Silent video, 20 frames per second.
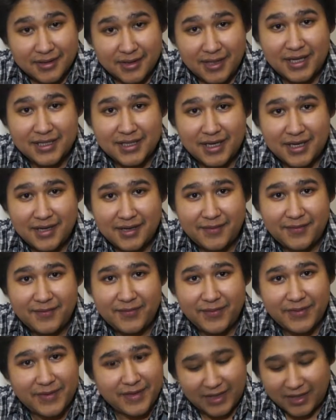Nice, huh?
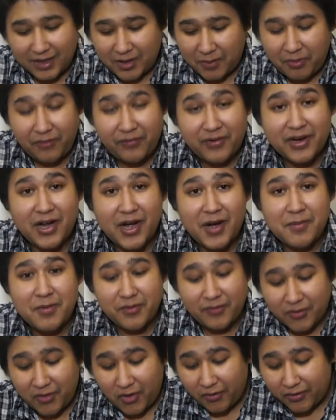You got the perfect
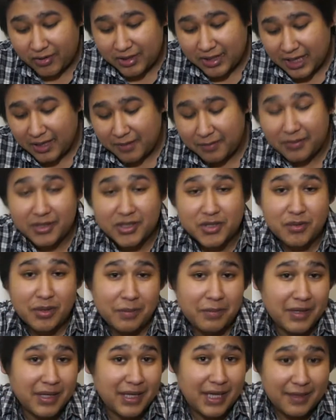combo if you're overtired plus you
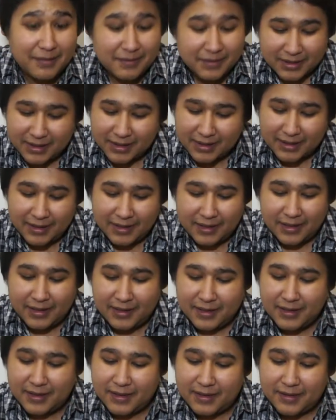want to play games.
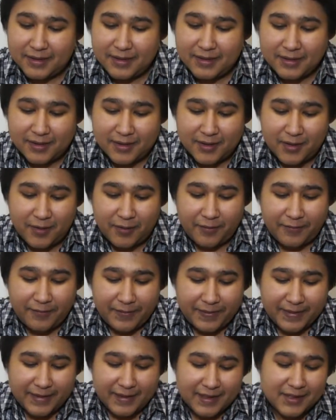You know,
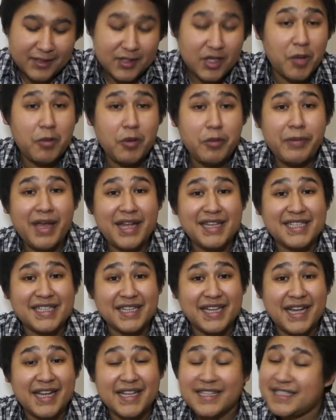it's all about
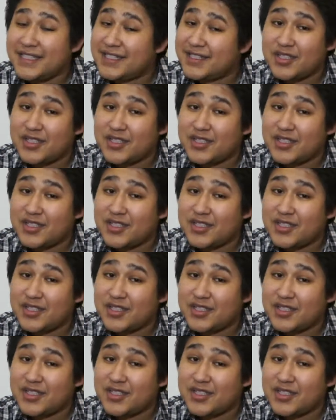matching, guys.